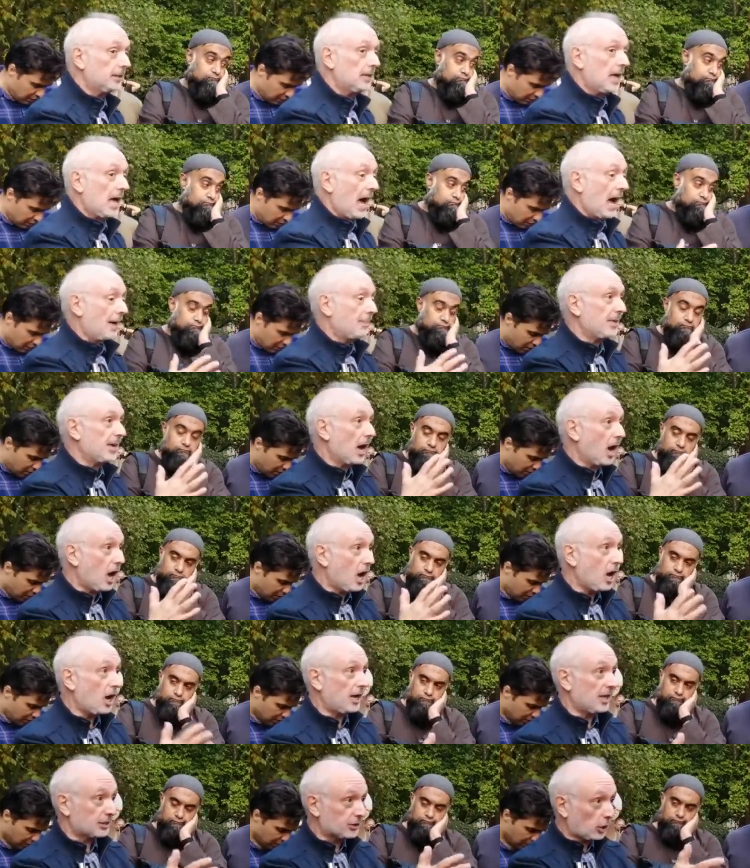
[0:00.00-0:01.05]
Speaker 1: yeah. and the
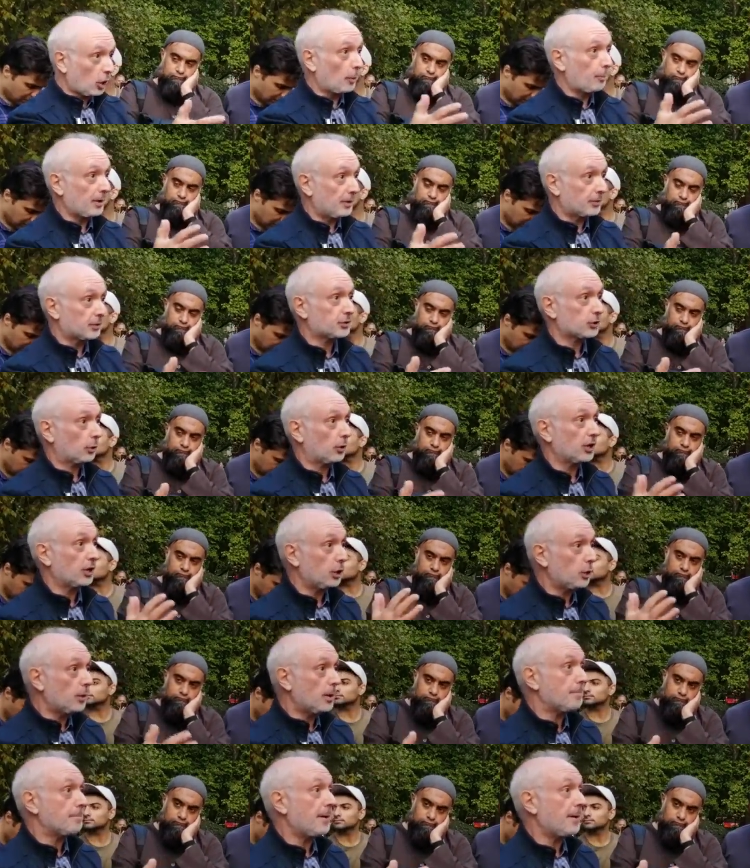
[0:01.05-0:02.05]
earliest copy of the Torah, you